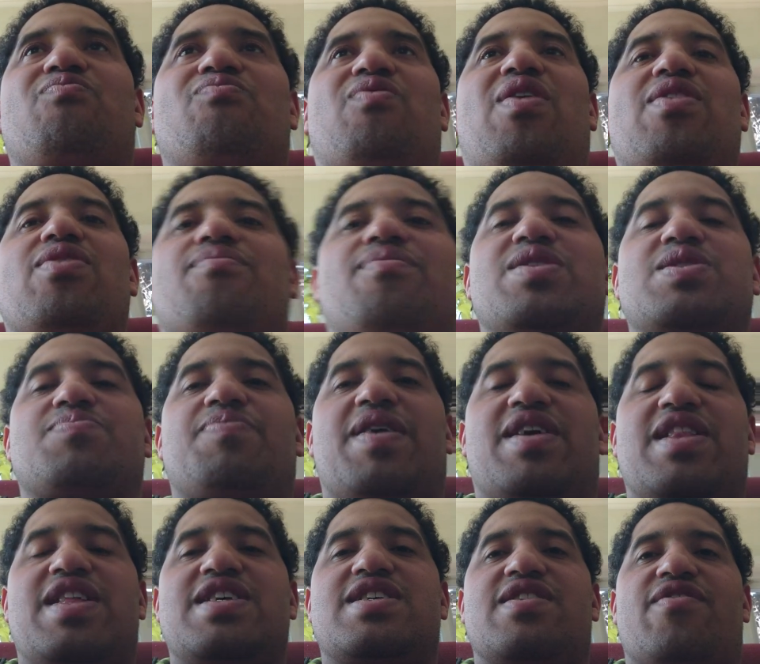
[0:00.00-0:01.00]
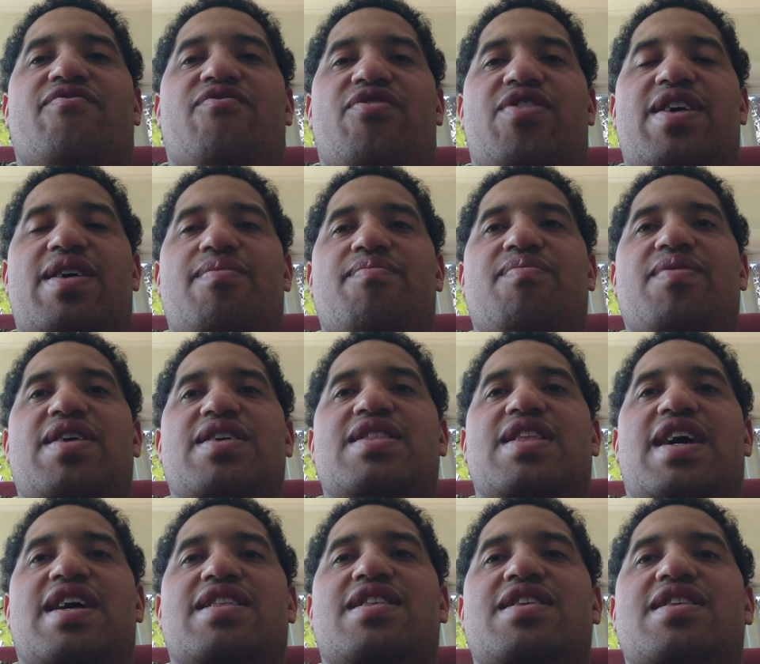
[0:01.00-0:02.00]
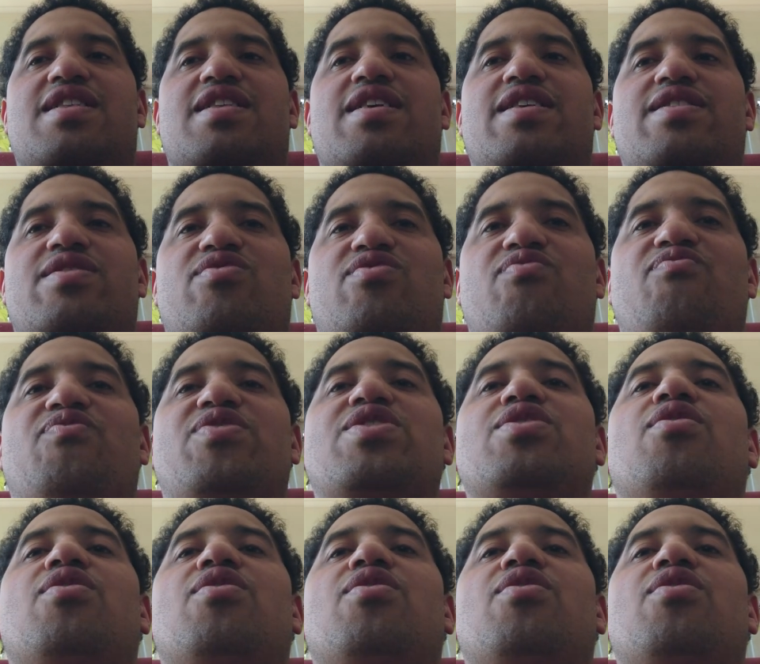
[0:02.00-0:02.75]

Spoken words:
one of my speculations for him. That we